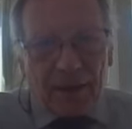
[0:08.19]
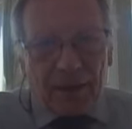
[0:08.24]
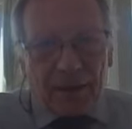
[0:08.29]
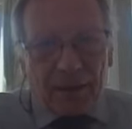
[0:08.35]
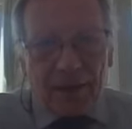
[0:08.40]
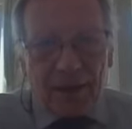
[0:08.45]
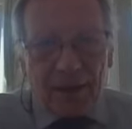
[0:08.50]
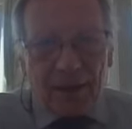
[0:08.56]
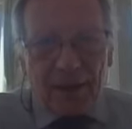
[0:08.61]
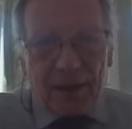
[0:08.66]

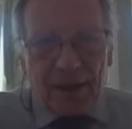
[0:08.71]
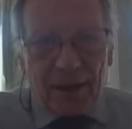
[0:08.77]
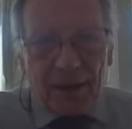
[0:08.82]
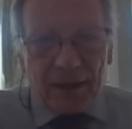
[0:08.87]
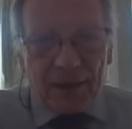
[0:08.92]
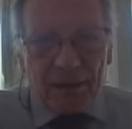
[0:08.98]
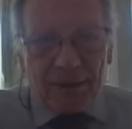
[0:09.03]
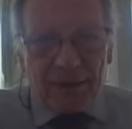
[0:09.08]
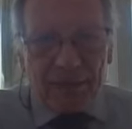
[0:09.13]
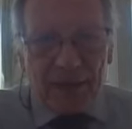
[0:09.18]
ley
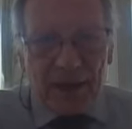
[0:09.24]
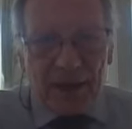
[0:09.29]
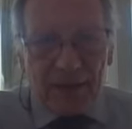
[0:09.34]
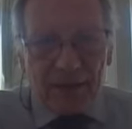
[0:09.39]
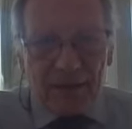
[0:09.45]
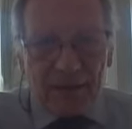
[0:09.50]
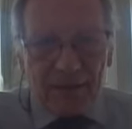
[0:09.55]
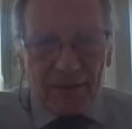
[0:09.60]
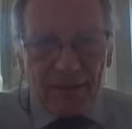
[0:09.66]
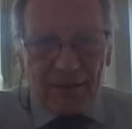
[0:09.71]
lines,
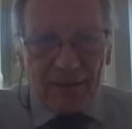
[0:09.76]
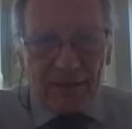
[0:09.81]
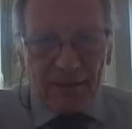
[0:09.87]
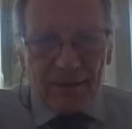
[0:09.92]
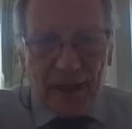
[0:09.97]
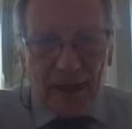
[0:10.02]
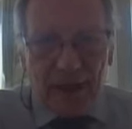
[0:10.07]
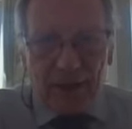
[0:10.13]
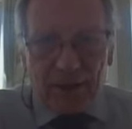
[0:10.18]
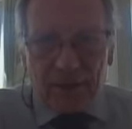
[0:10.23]
megaliths,
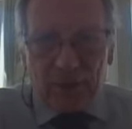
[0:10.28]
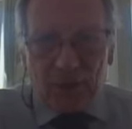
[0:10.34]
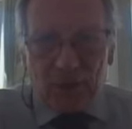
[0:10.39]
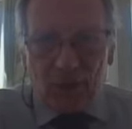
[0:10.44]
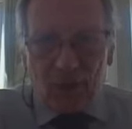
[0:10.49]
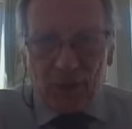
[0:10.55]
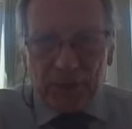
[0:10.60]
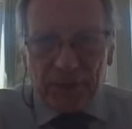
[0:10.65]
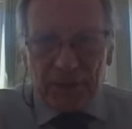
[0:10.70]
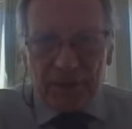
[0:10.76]
and
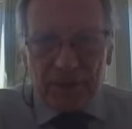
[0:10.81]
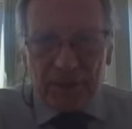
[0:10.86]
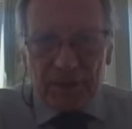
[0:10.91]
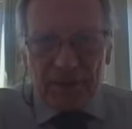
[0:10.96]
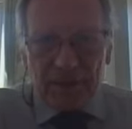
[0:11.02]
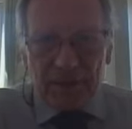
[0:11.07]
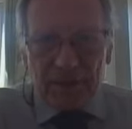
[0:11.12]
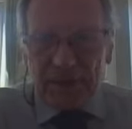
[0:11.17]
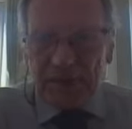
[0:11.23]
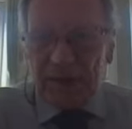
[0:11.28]
crop
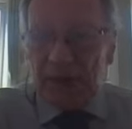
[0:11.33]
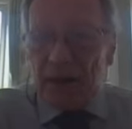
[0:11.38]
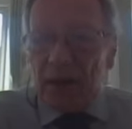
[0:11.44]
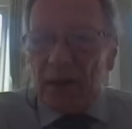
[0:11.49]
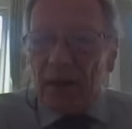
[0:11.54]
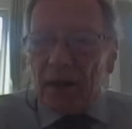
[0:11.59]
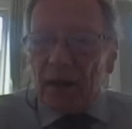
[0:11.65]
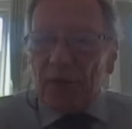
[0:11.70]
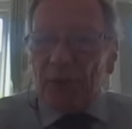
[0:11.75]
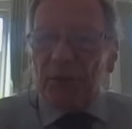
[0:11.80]
circles.
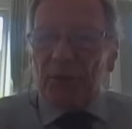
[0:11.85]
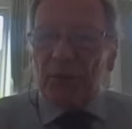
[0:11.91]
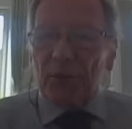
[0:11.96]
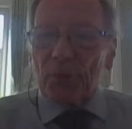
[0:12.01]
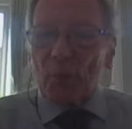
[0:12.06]
This